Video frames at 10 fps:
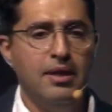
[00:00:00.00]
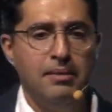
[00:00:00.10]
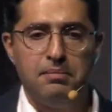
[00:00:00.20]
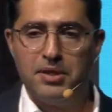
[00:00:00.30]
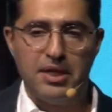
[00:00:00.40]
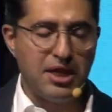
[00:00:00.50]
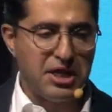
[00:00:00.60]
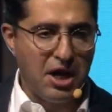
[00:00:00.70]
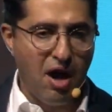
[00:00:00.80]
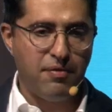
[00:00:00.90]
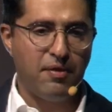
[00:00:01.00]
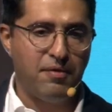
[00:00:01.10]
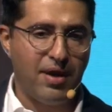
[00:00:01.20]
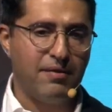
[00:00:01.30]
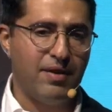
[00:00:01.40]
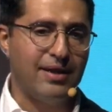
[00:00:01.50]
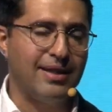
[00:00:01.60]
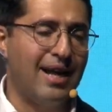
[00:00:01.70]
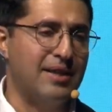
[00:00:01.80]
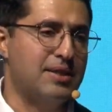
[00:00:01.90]
They offer very, very
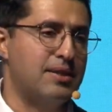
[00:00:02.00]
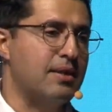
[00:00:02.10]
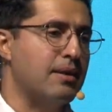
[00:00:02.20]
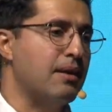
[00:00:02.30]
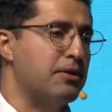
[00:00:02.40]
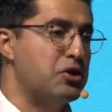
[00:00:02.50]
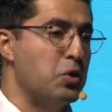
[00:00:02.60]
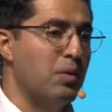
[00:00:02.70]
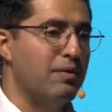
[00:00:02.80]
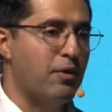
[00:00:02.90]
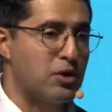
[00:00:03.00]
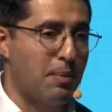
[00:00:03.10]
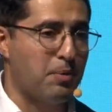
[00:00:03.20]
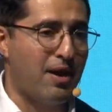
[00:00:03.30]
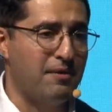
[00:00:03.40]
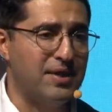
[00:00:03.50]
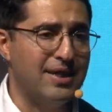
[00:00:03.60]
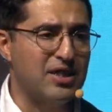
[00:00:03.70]
nice tool for job crafting.